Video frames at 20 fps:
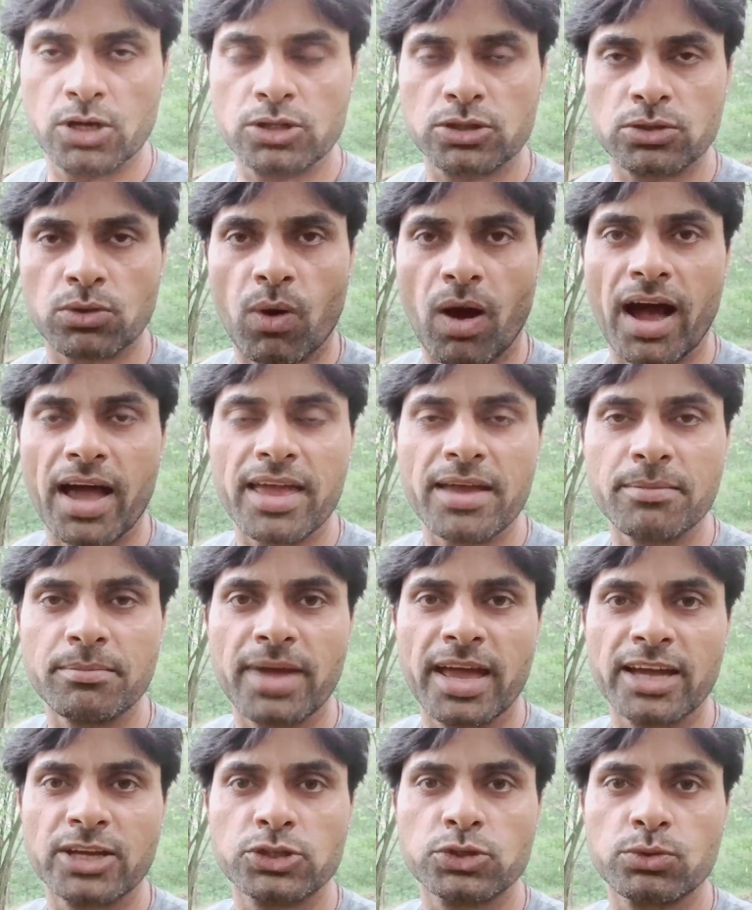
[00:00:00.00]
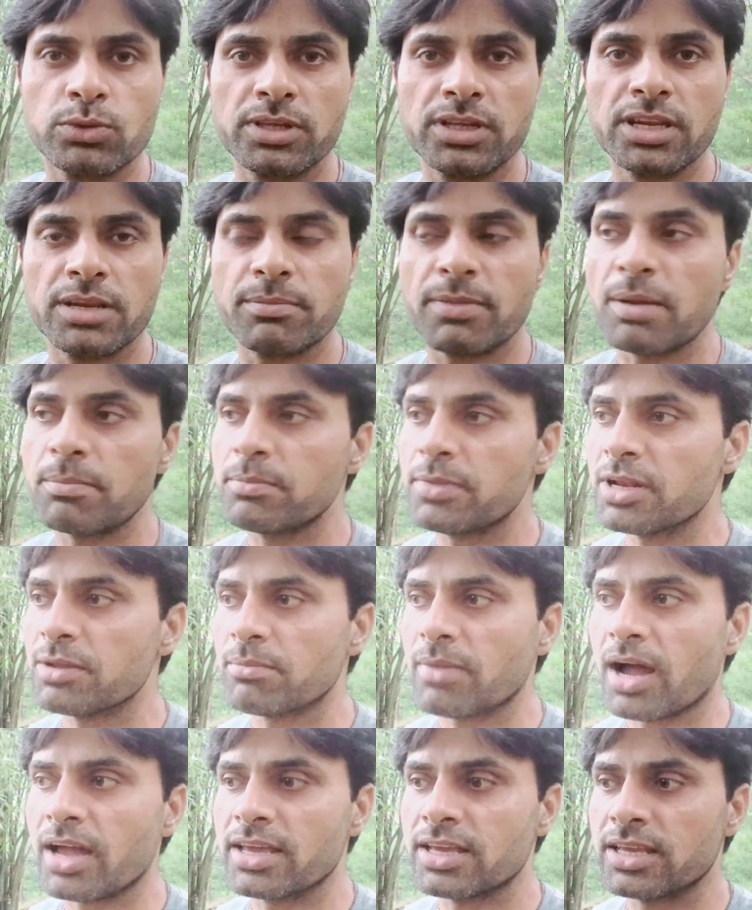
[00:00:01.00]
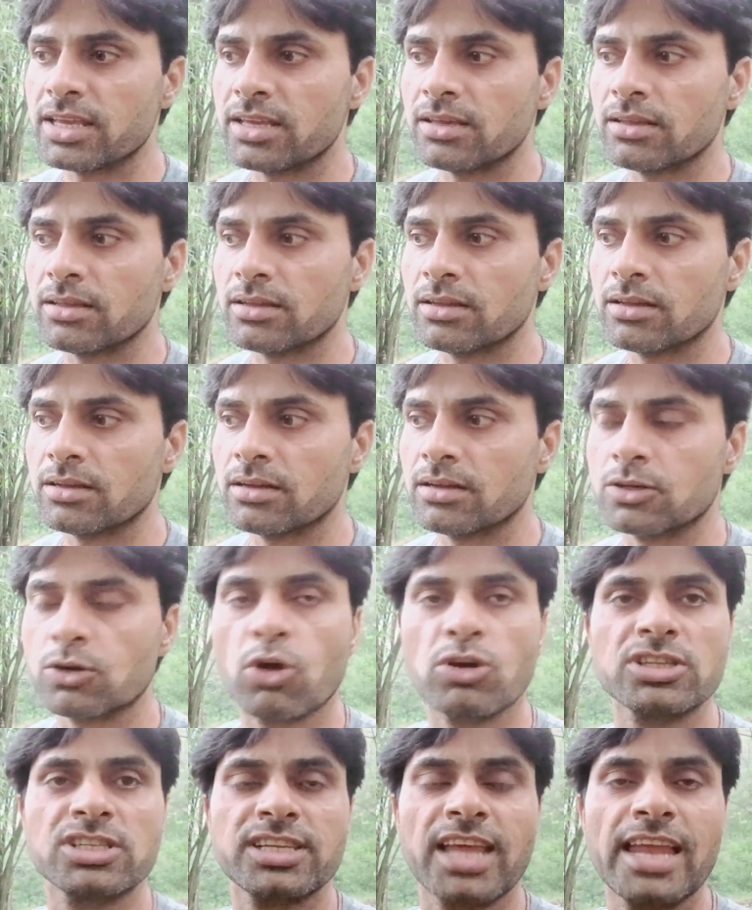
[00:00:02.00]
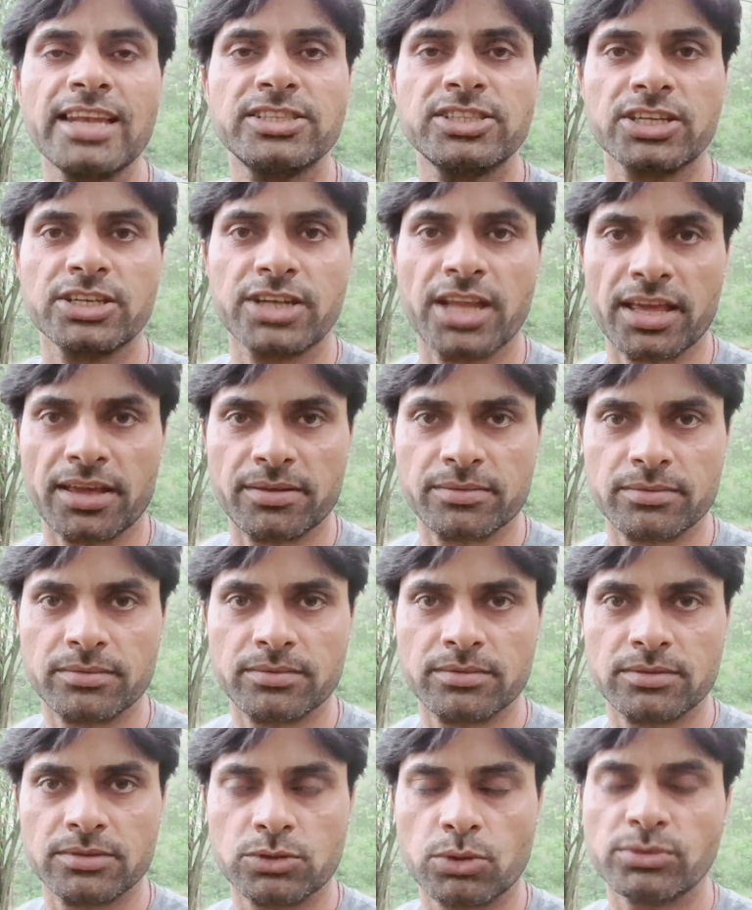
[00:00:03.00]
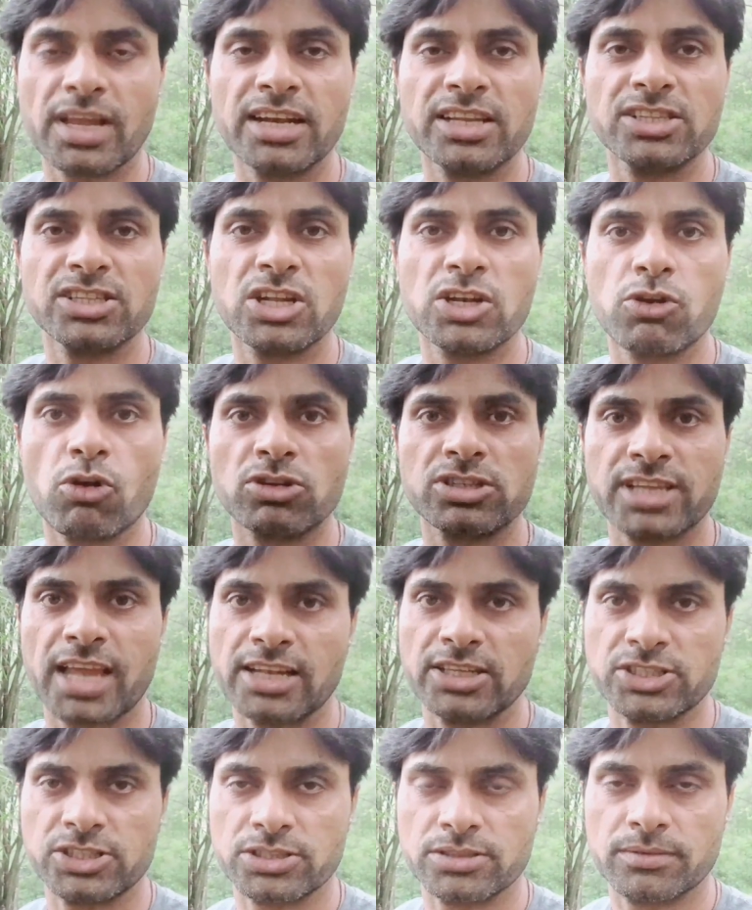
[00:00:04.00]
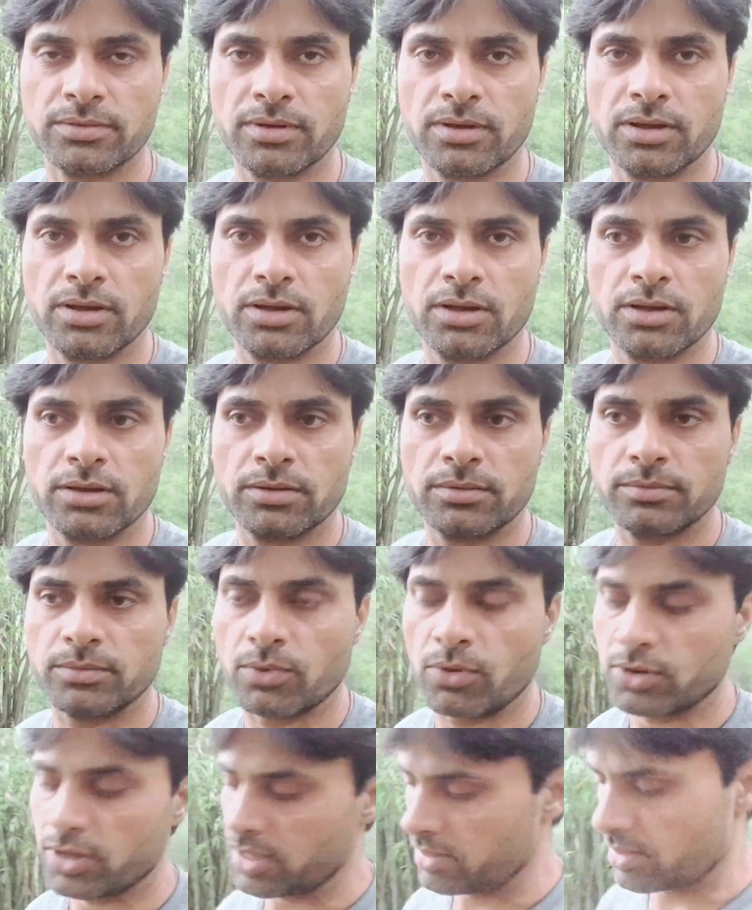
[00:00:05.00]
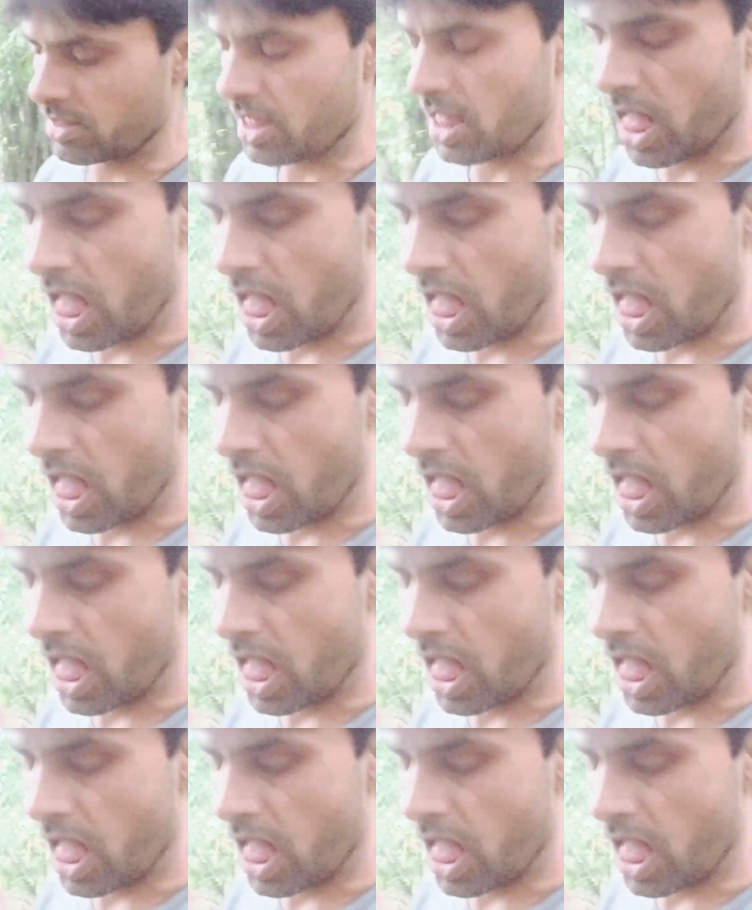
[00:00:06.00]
So I am actually remembering my nostalgic day. So that is a nostalgia. Okay.